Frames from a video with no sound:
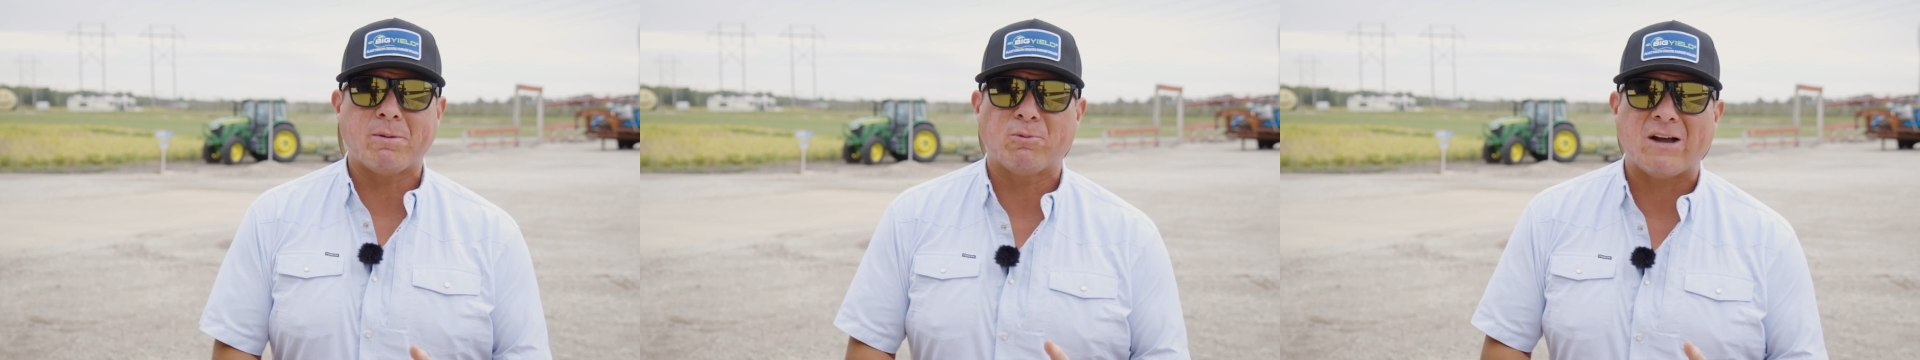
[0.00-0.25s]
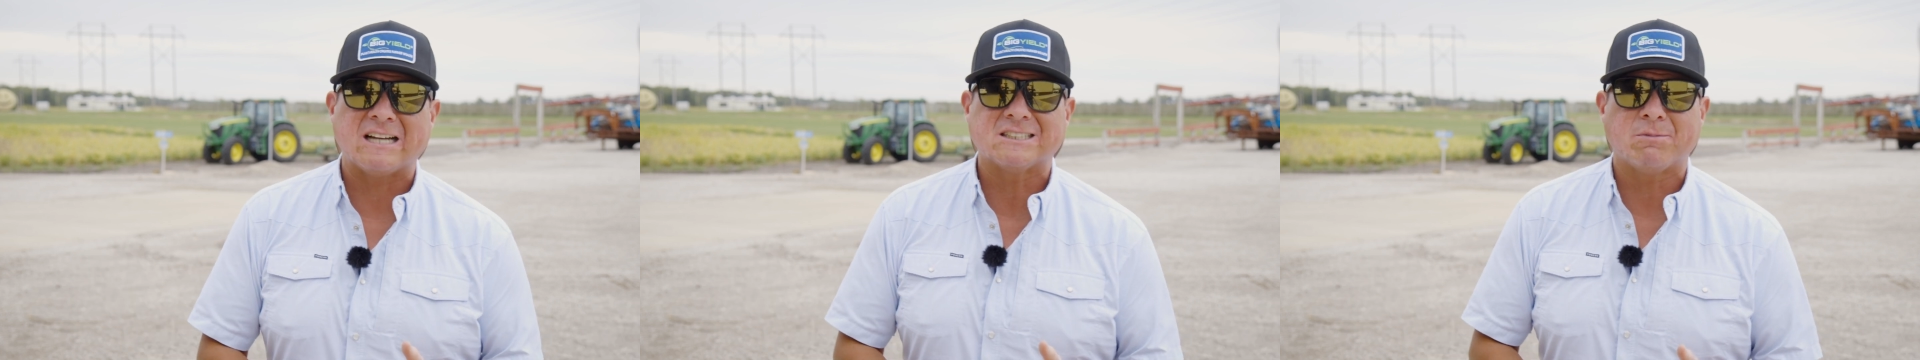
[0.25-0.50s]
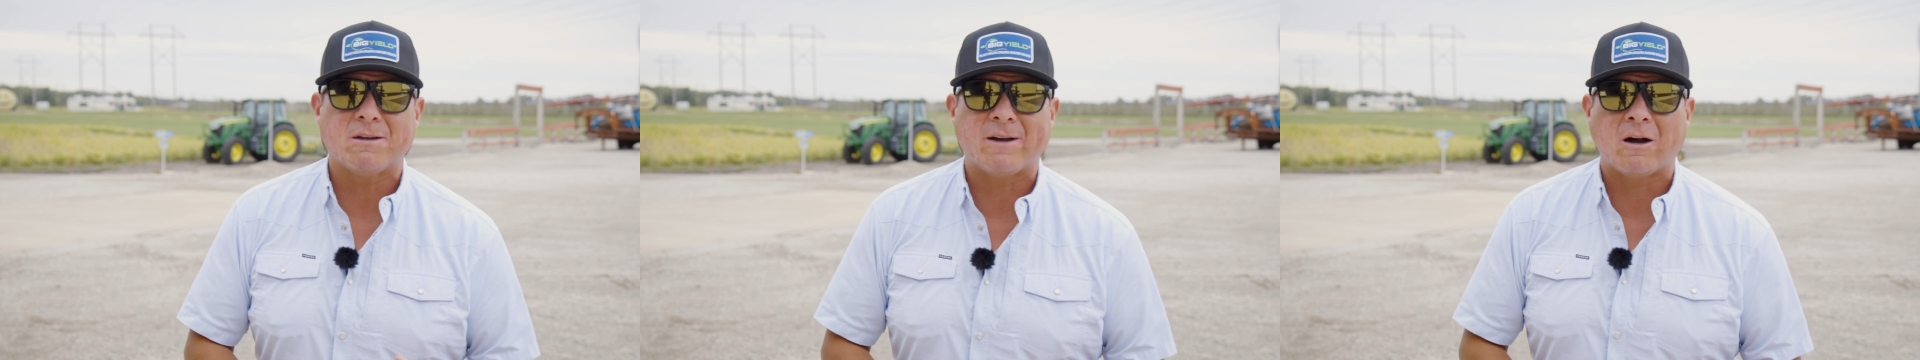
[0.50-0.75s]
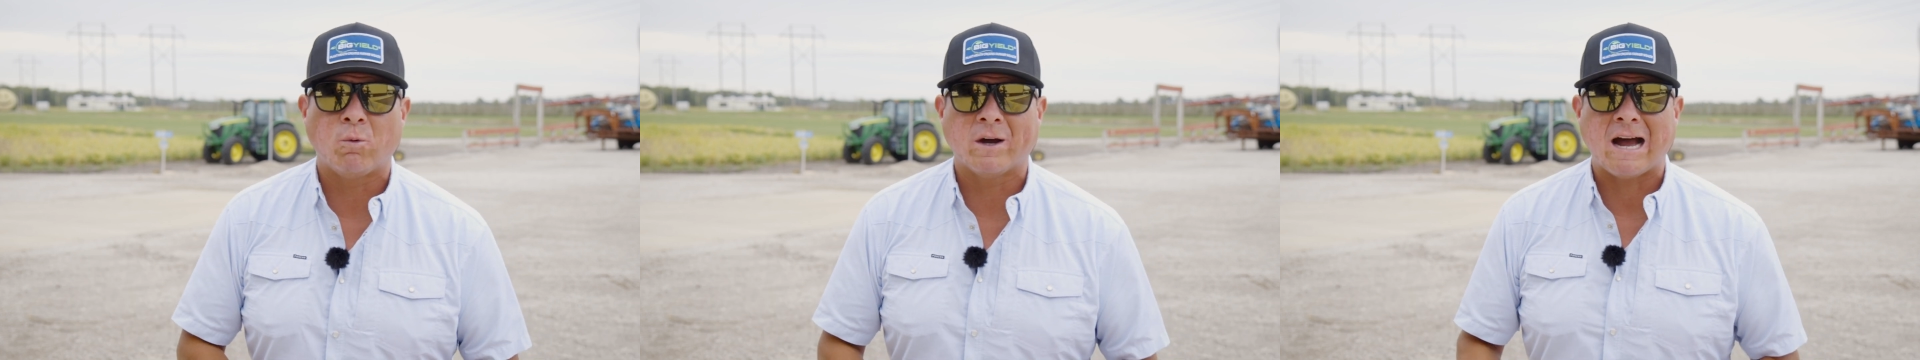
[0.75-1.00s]
people ask me
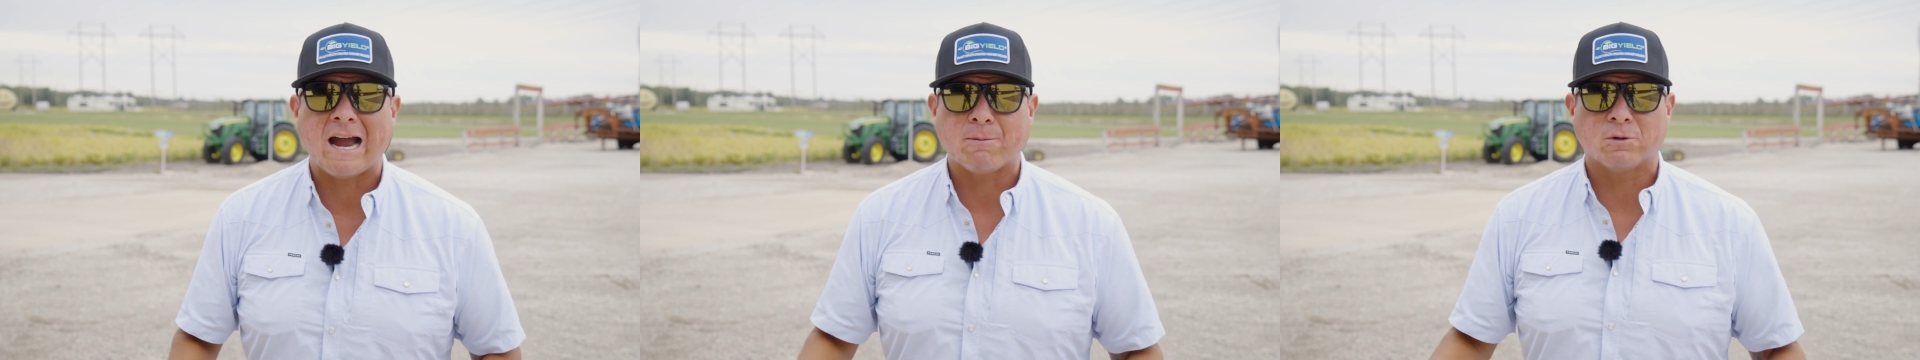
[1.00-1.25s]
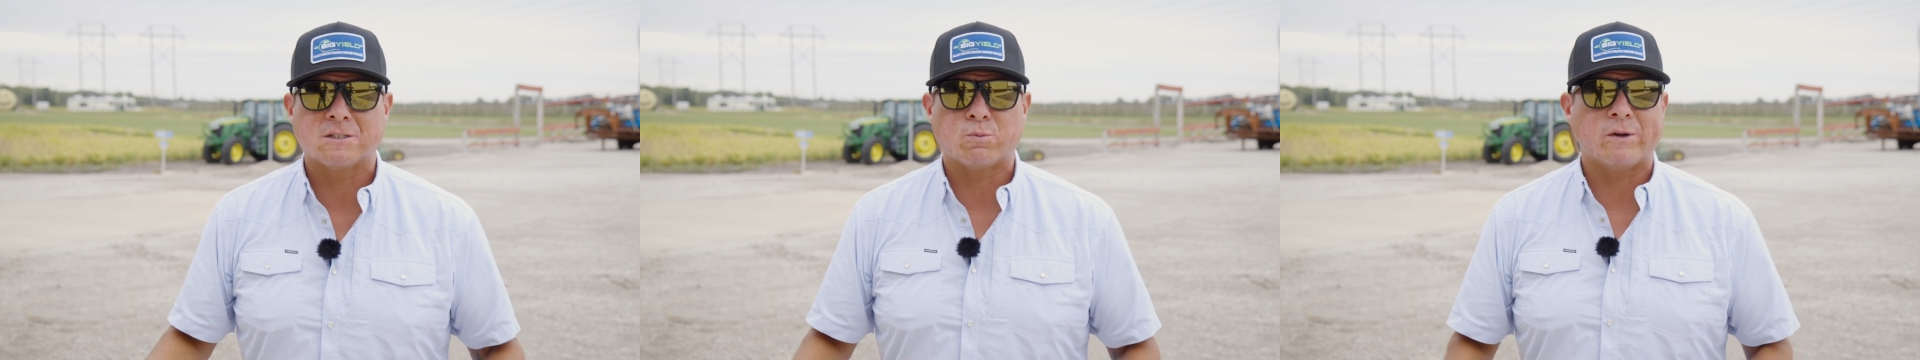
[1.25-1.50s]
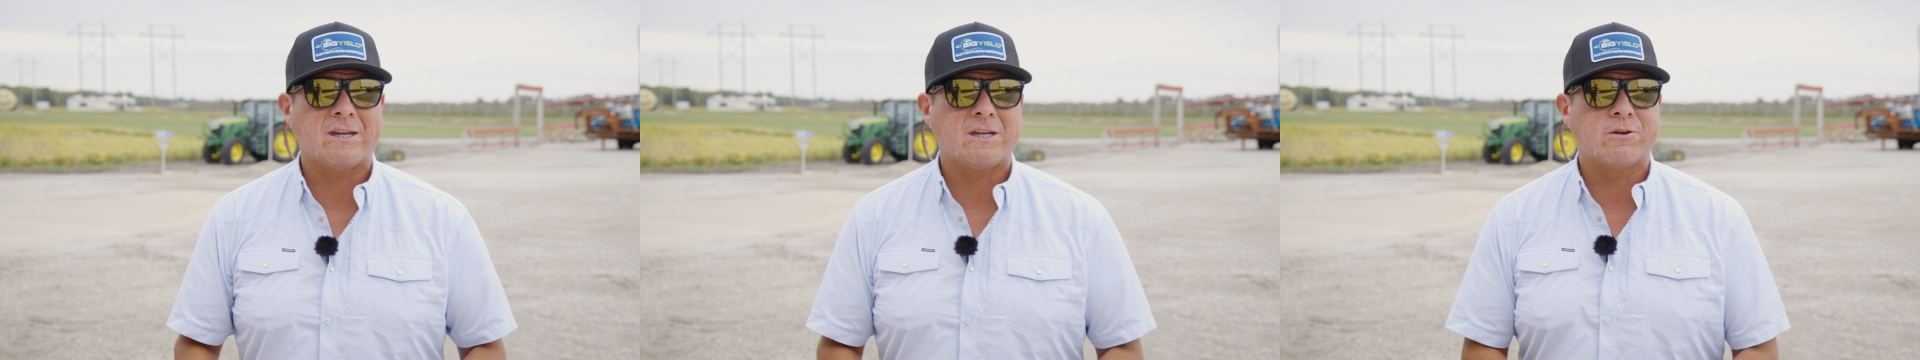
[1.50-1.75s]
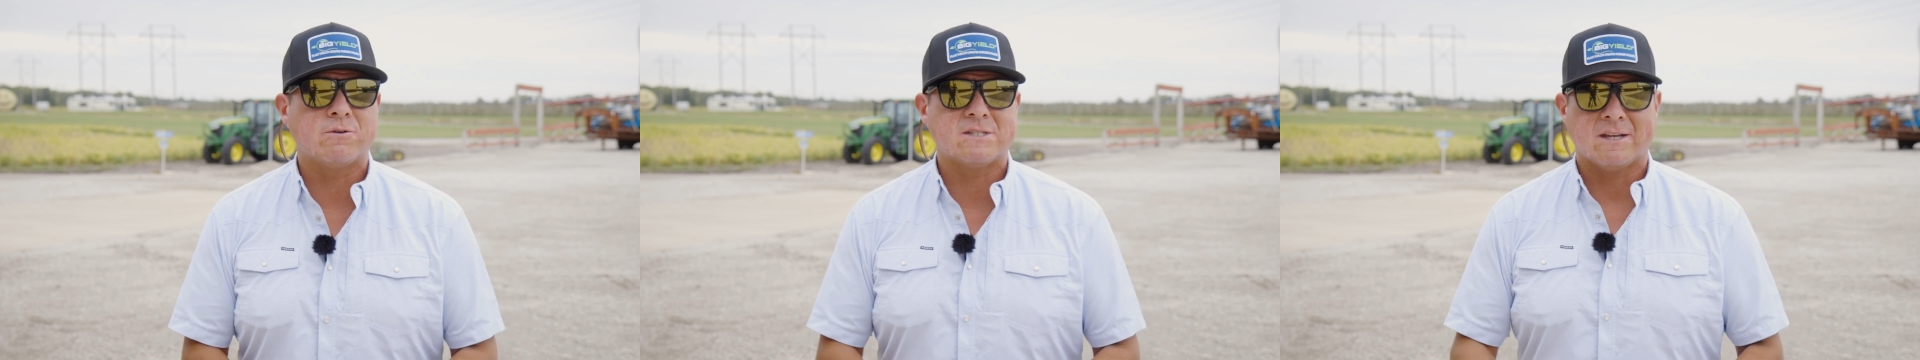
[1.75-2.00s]
about what hybrids we
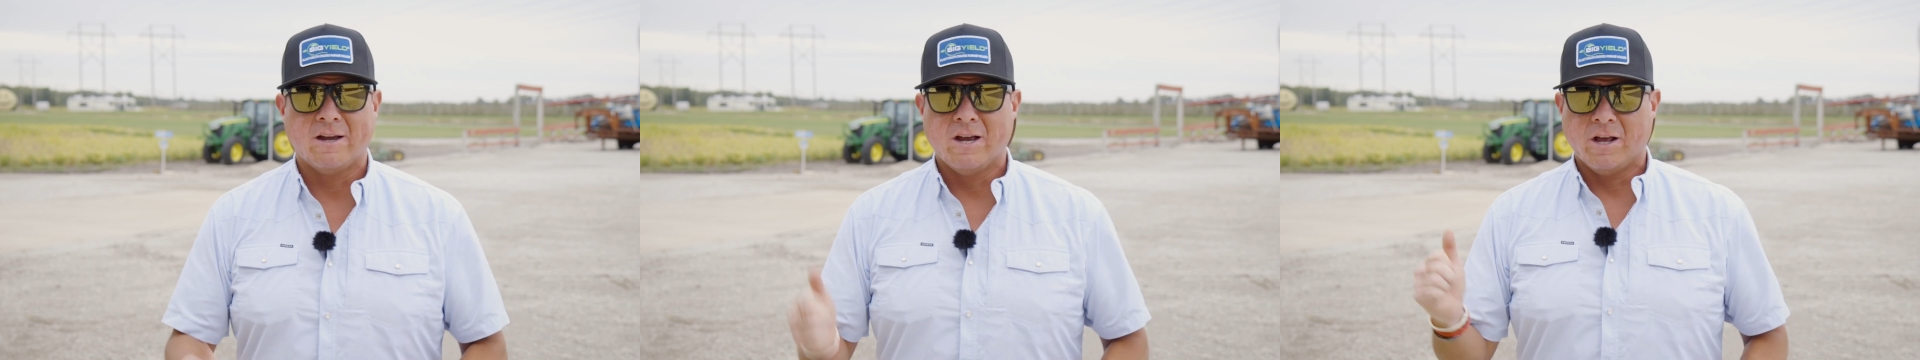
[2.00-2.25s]
use.